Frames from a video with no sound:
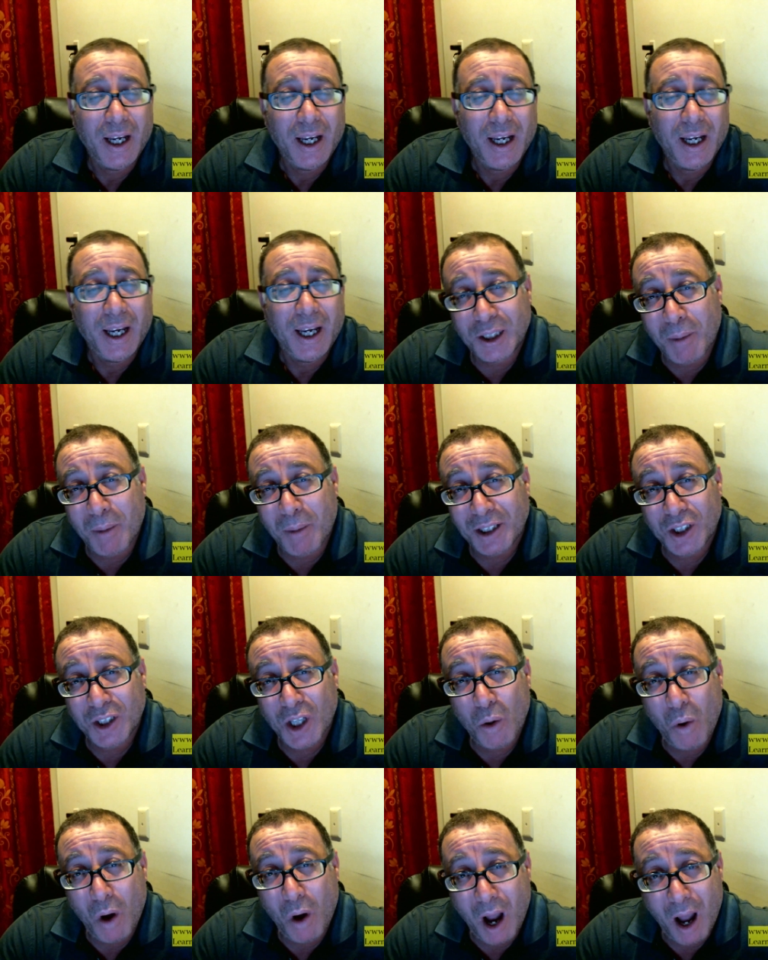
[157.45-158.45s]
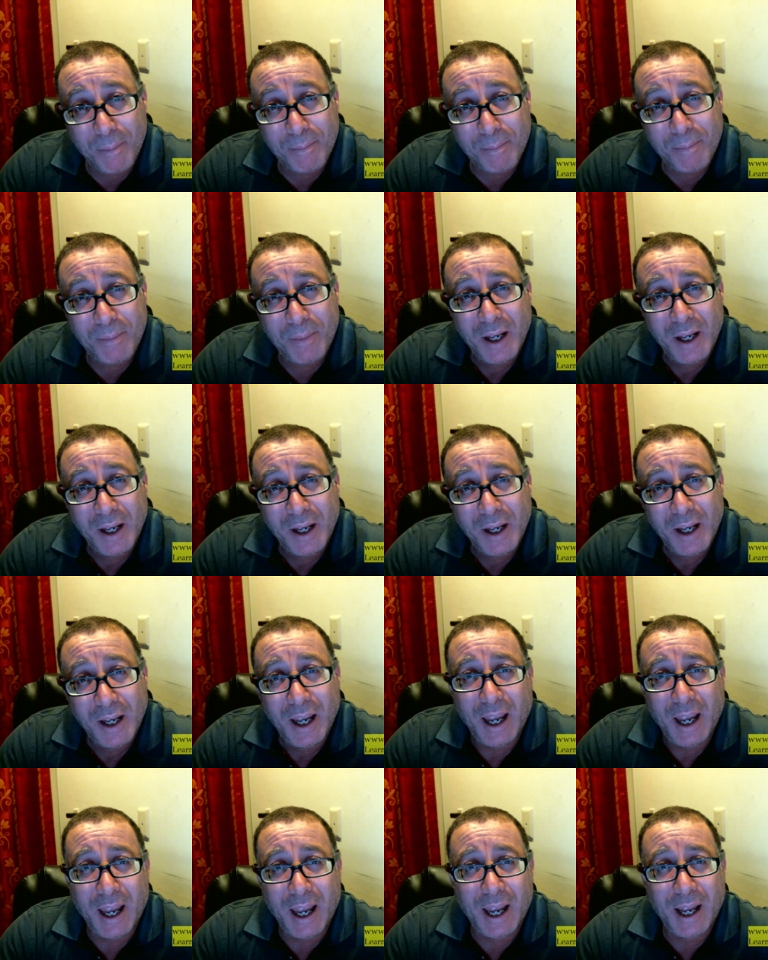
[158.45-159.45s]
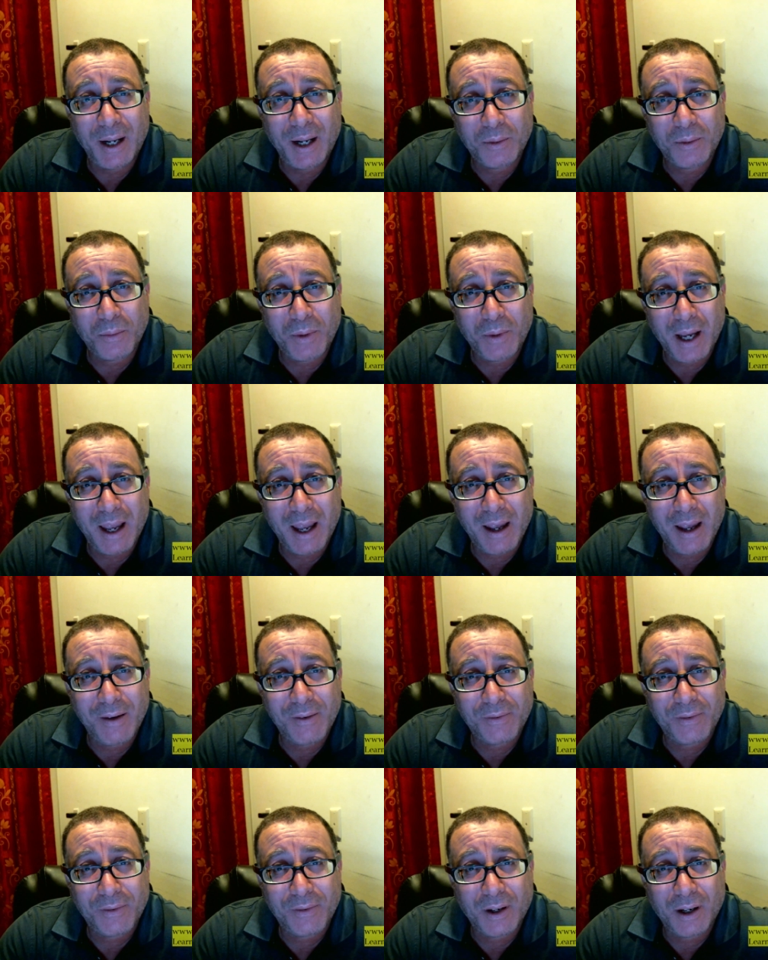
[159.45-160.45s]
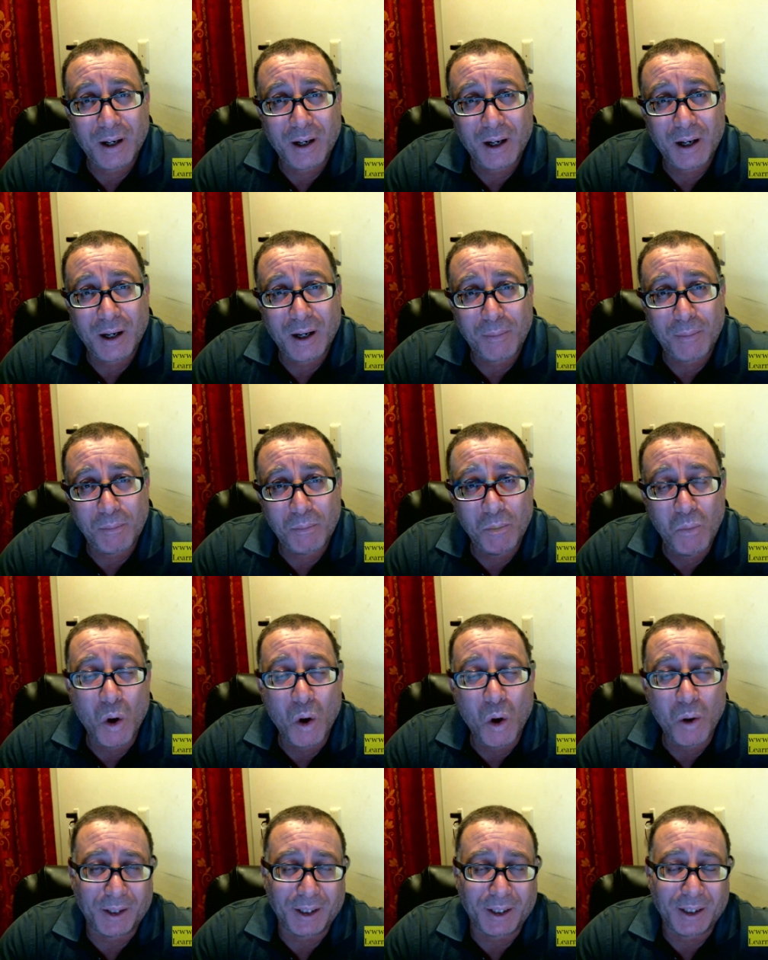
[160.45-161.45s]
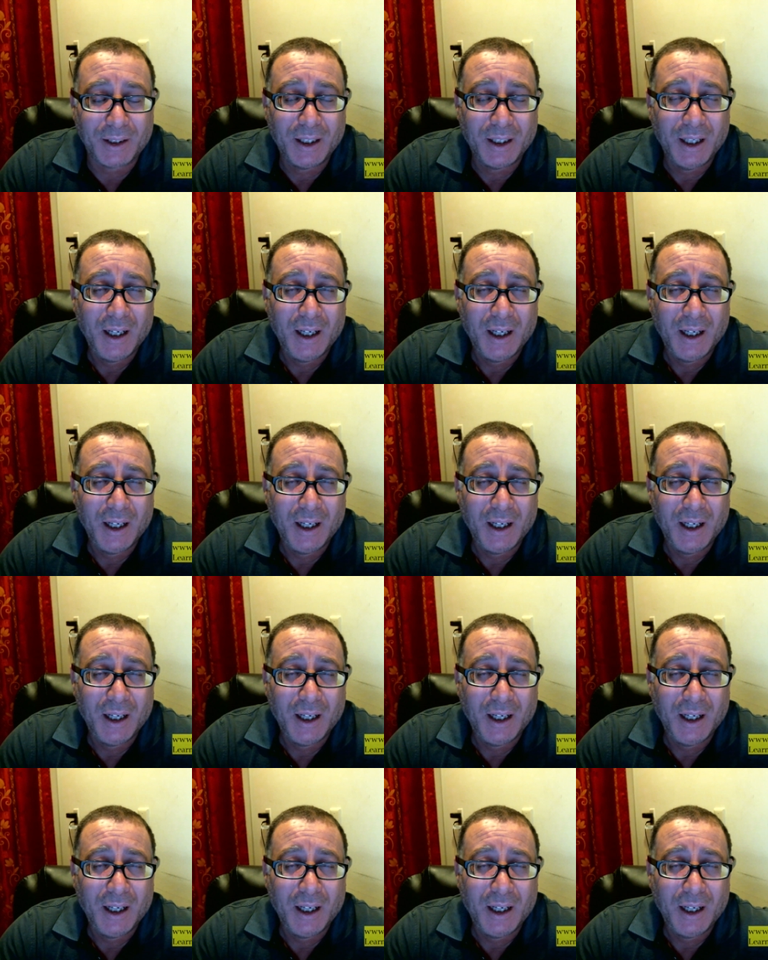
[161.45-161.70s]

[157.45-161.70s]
It might go up and we have uh, more money.